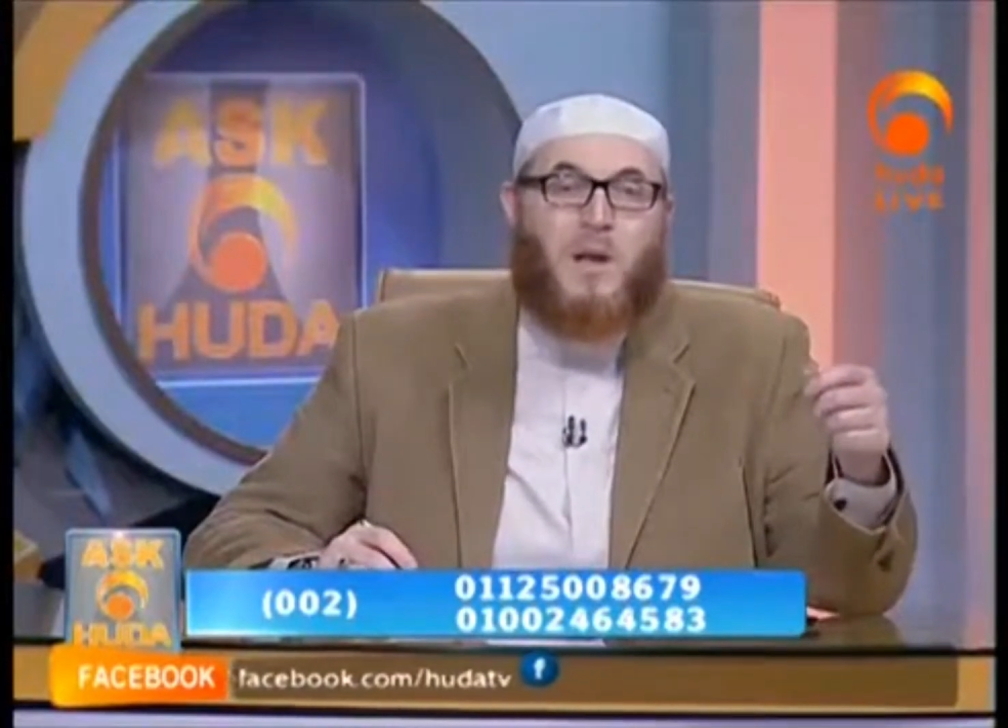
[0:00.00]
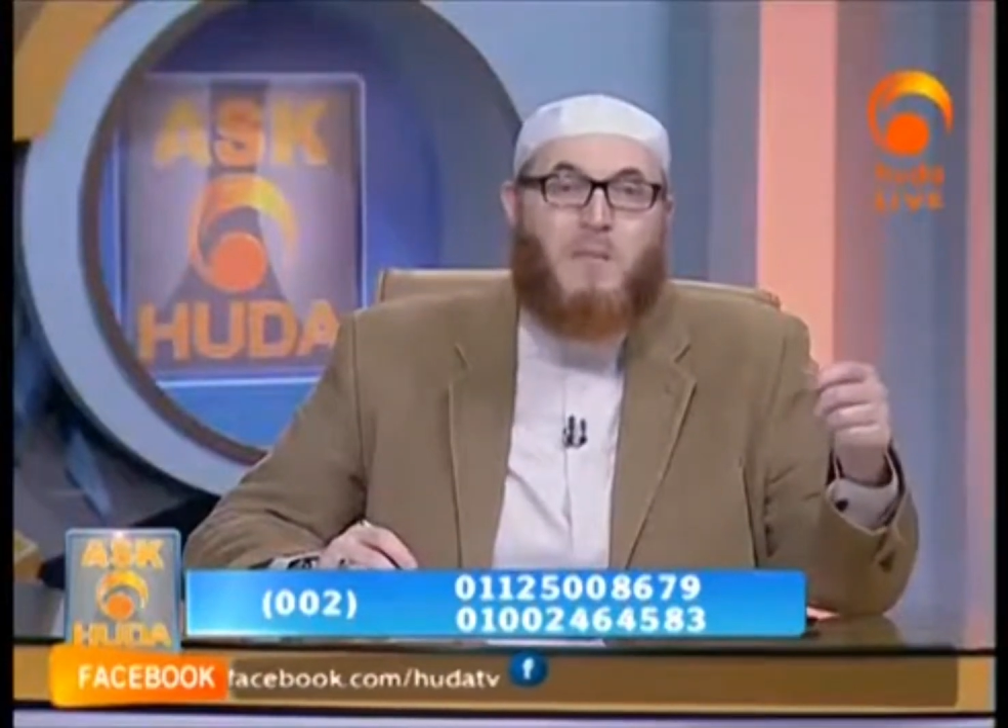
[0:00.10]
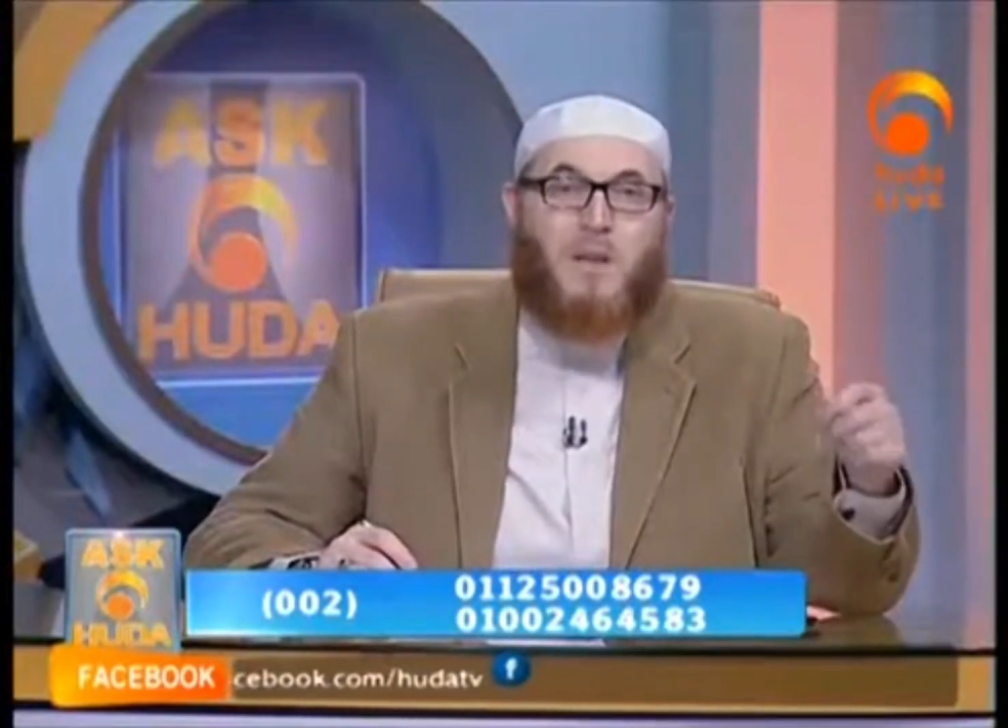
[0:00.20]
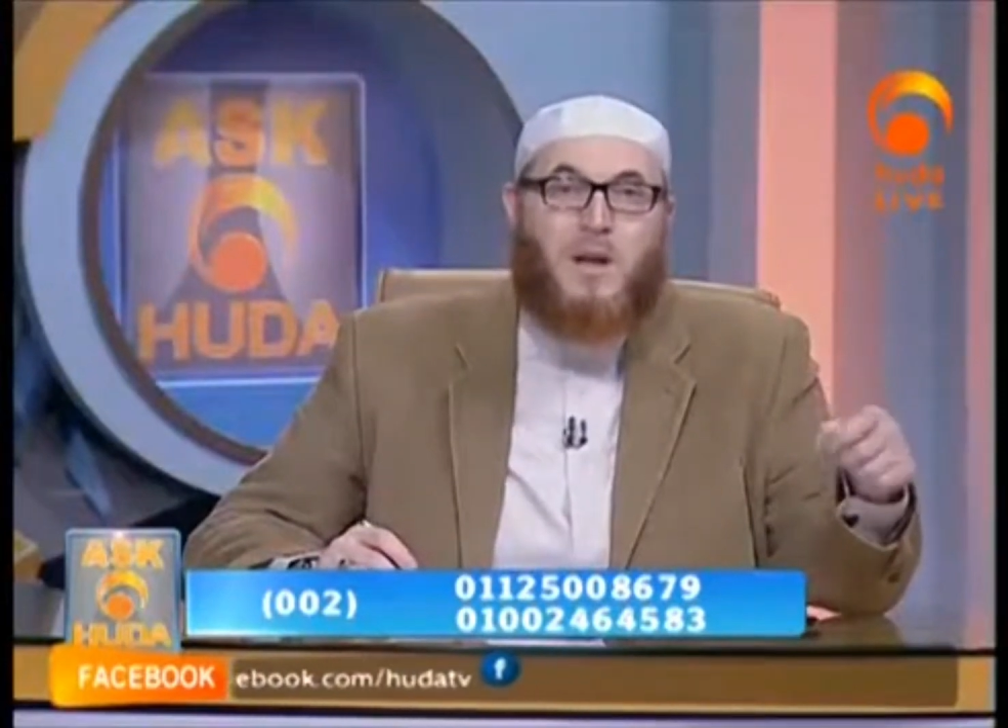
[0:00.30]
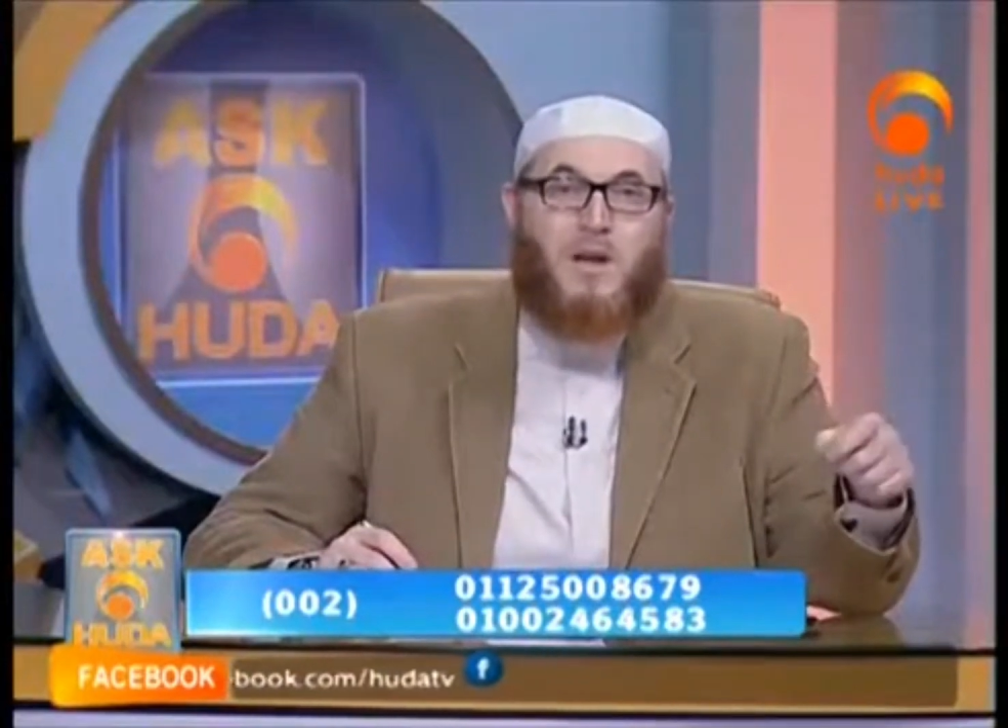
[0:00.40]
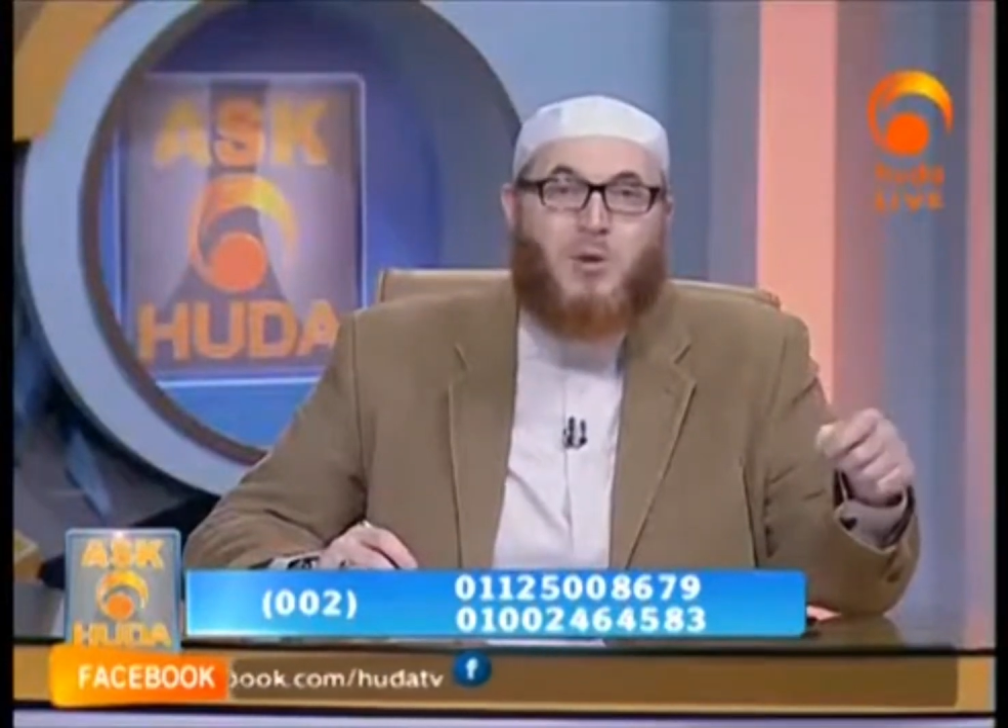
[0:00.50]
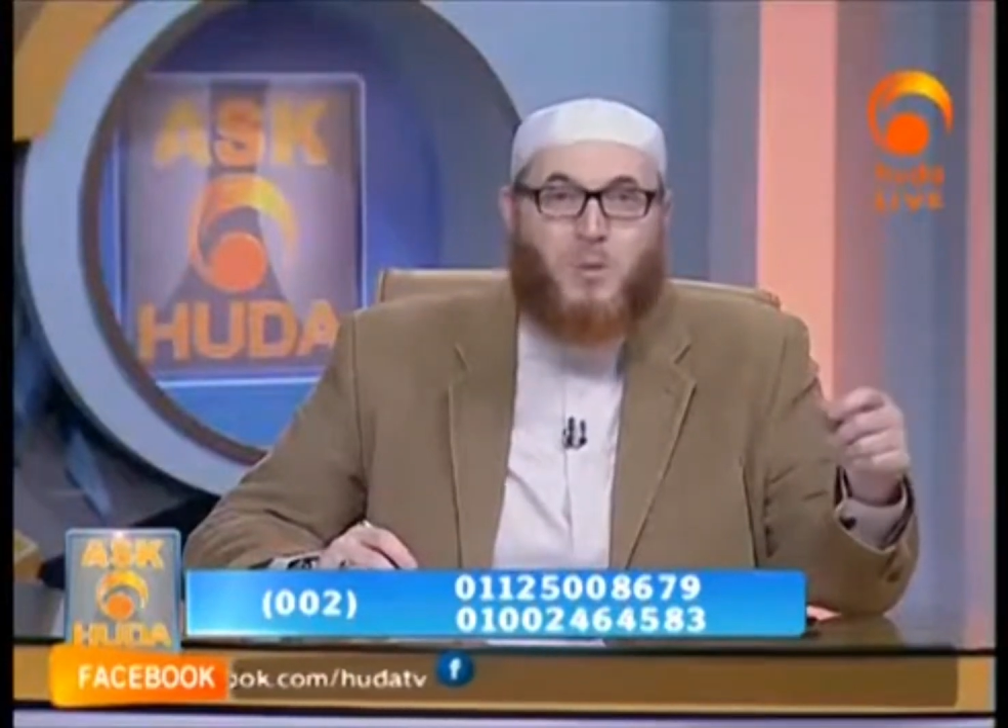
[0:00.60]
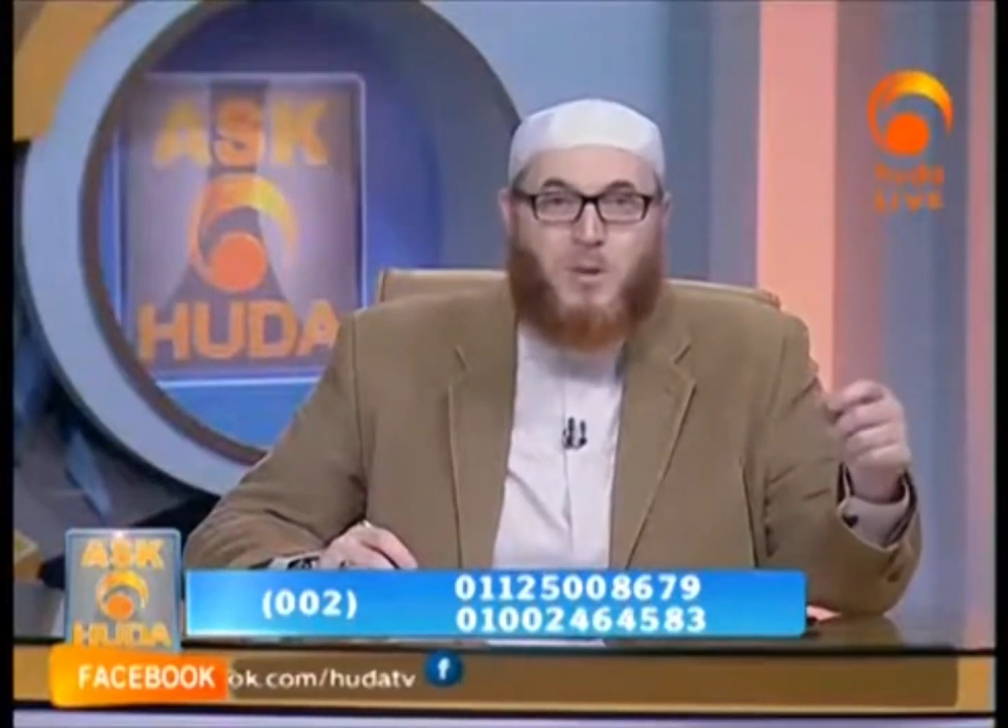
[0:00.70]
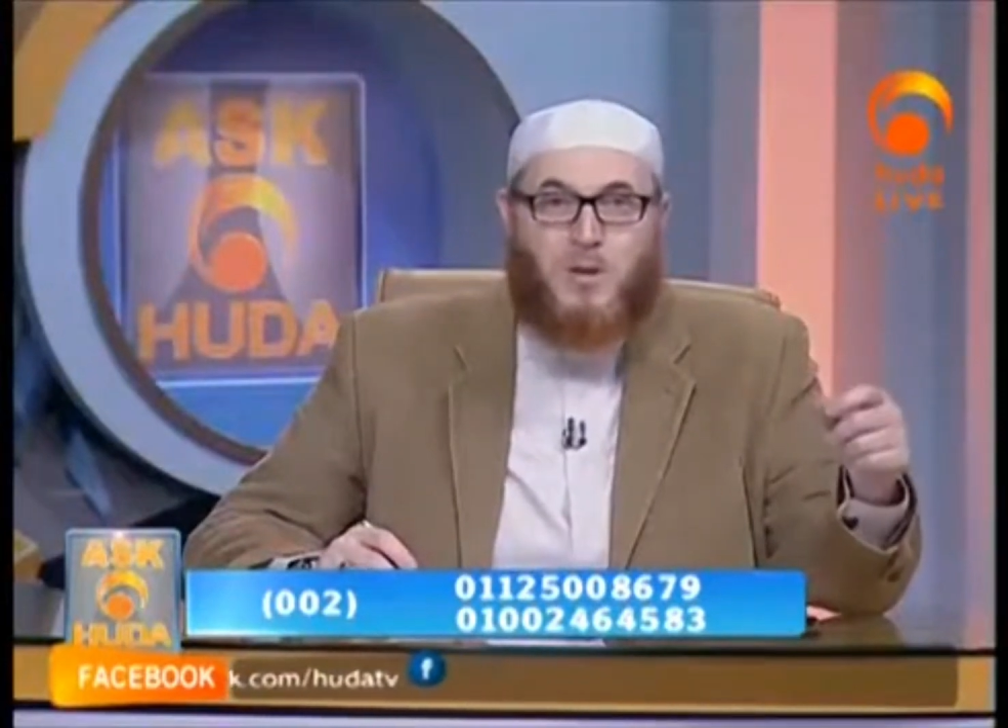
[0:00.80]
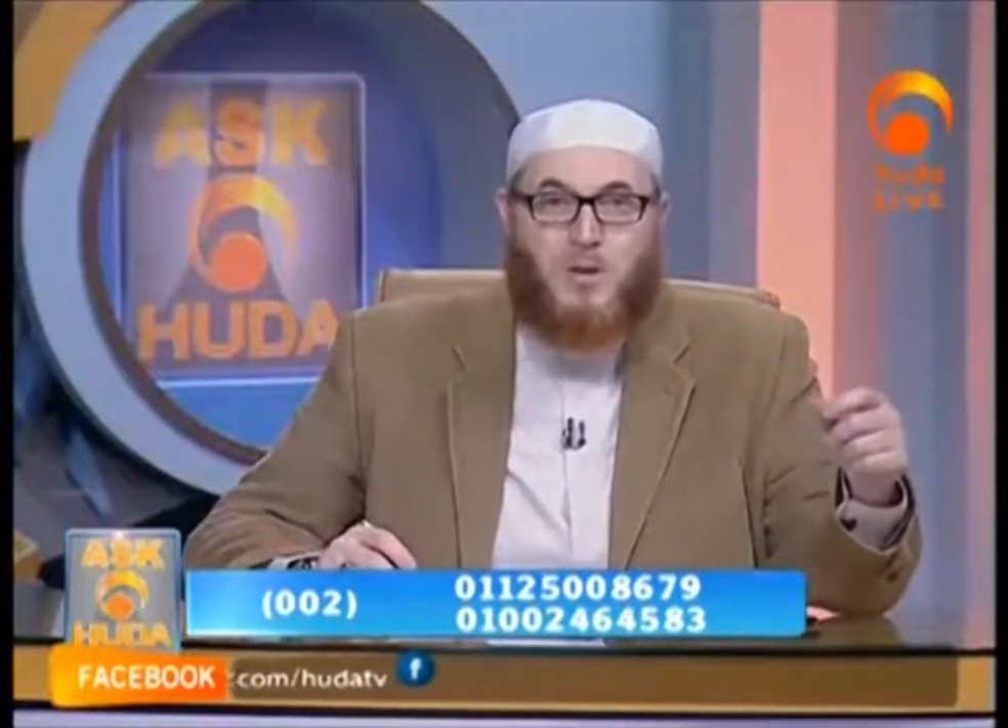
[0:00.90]
a marriage
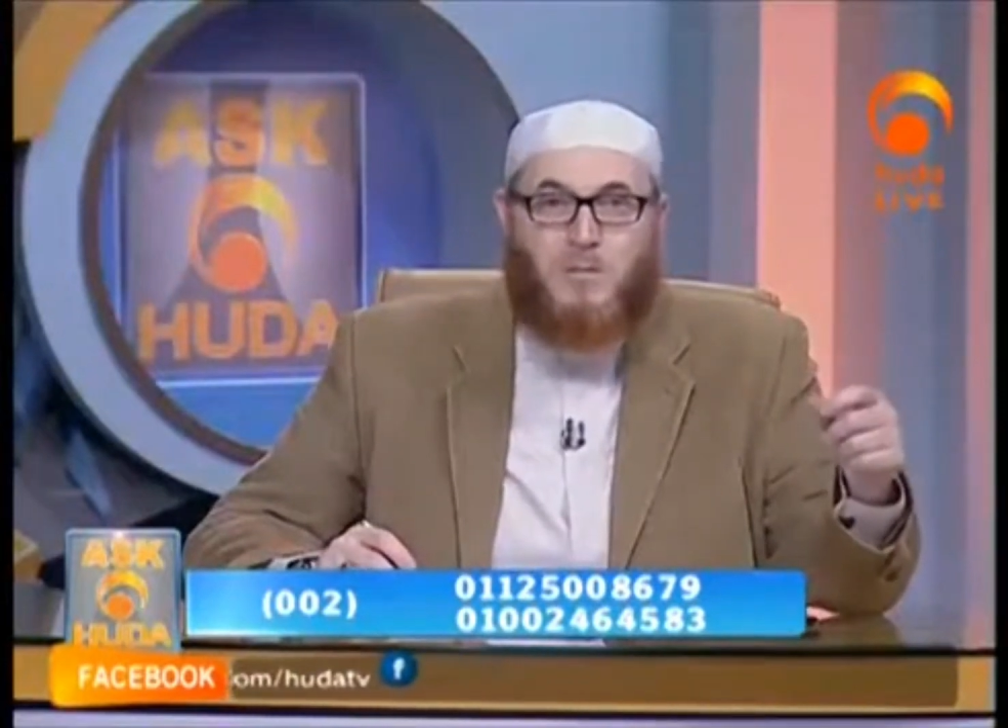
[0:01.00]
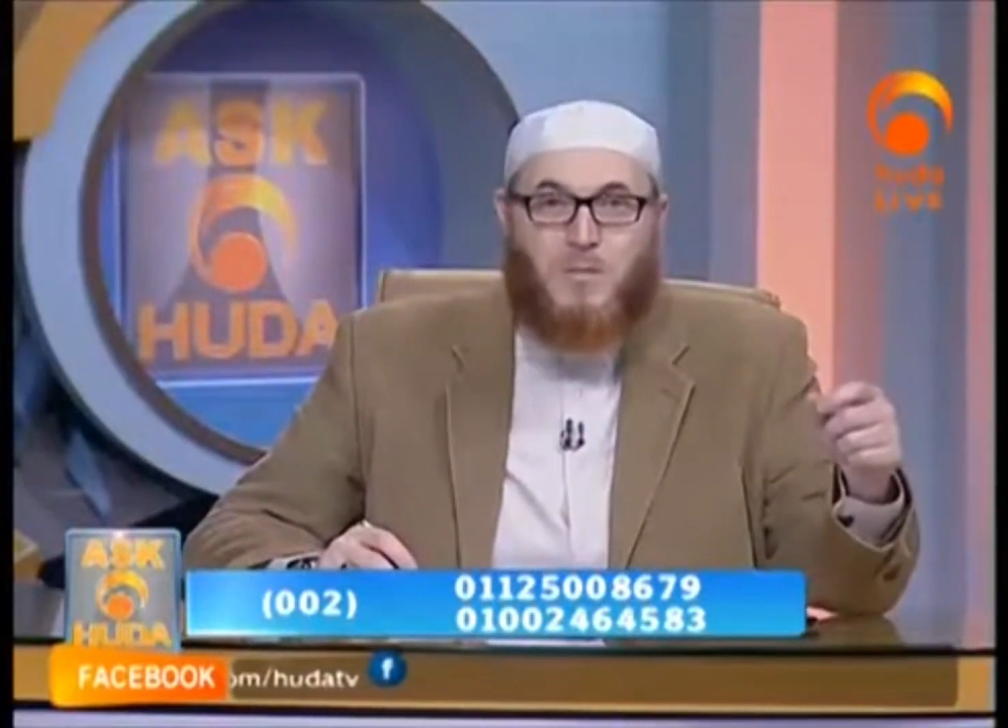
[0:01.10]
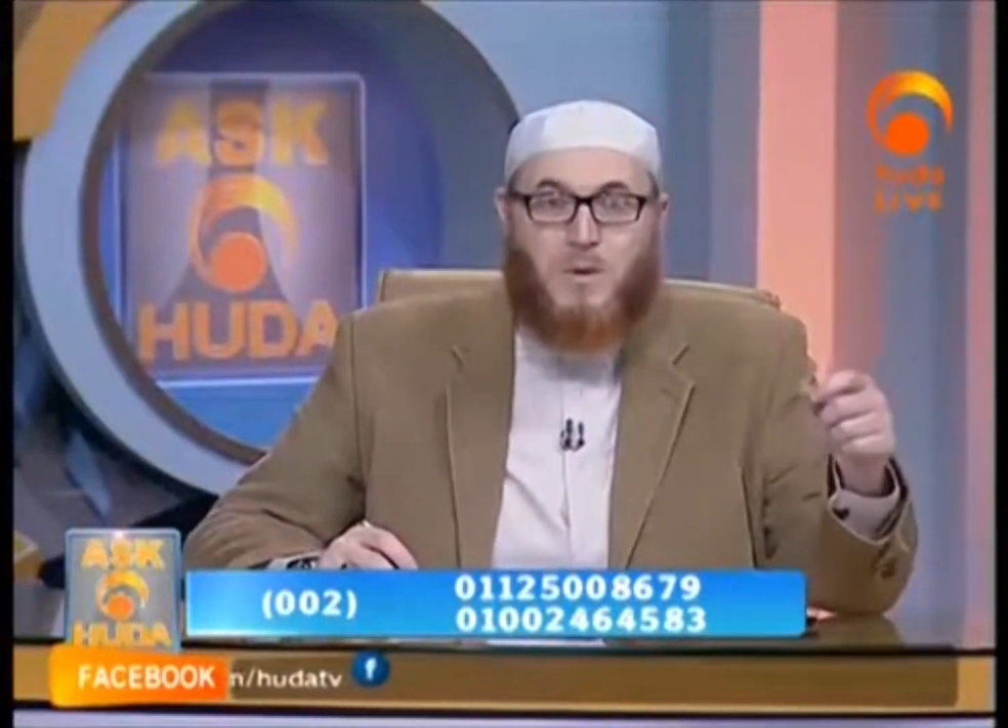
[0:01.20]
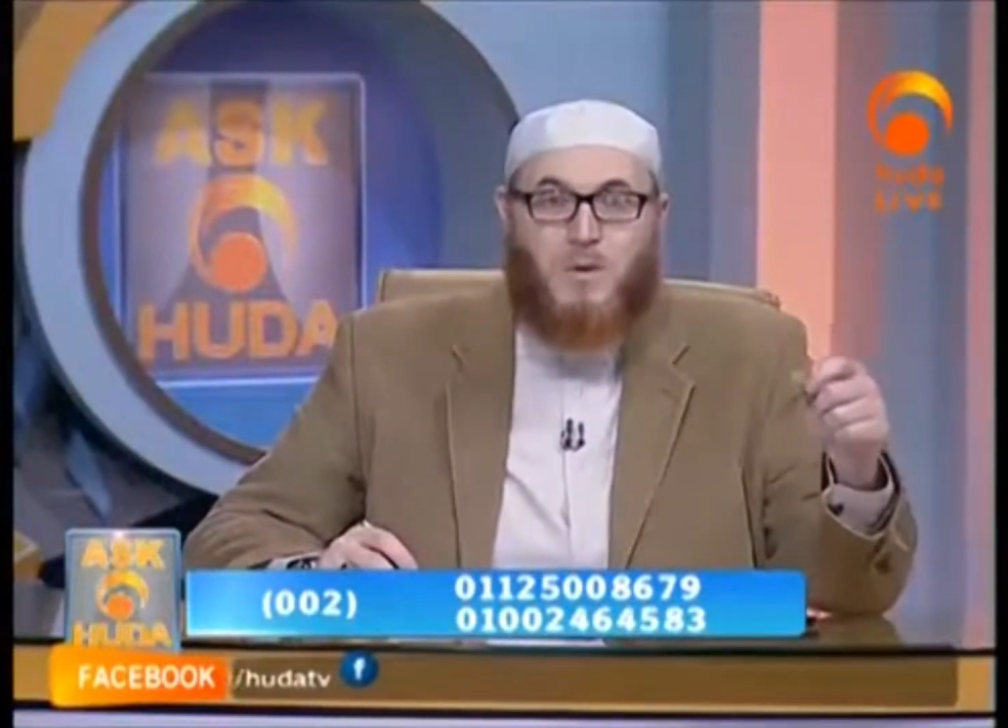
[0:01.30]
program